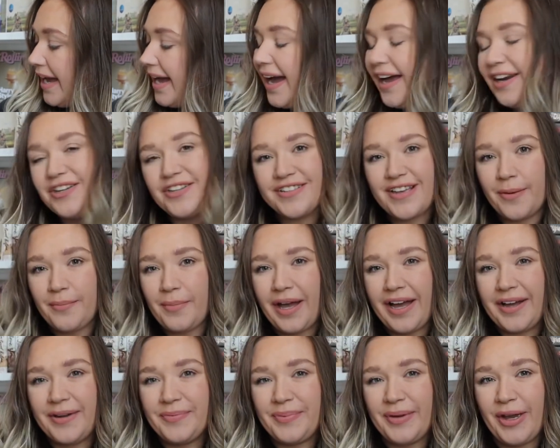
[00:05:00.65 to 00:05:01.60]
I just got
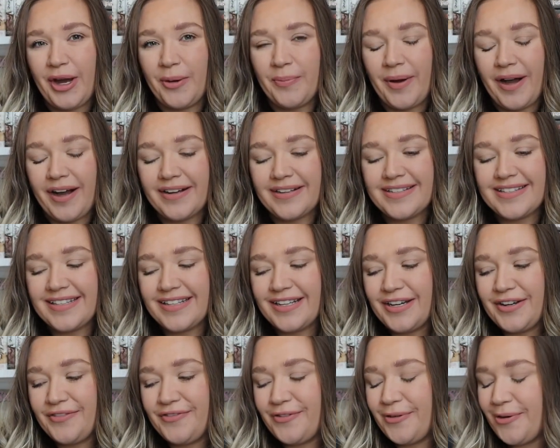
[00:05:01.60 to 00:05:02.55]
my PR box
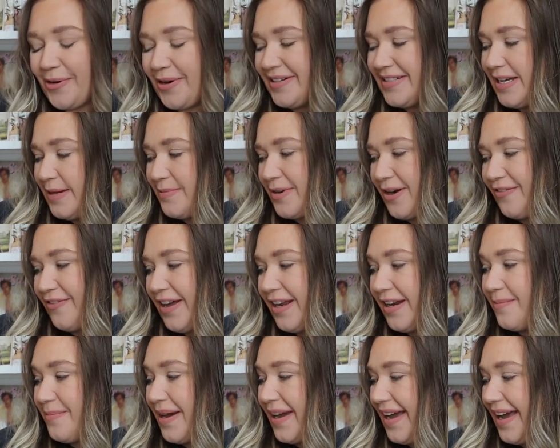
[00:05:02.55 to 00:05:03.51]
for Tempt Our
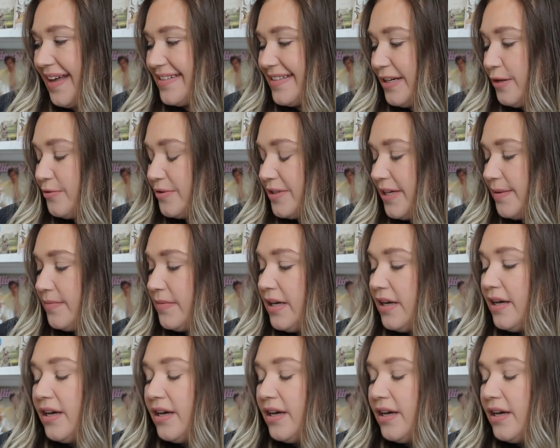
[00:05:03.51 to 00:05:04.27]
Fate by Kat Singleton.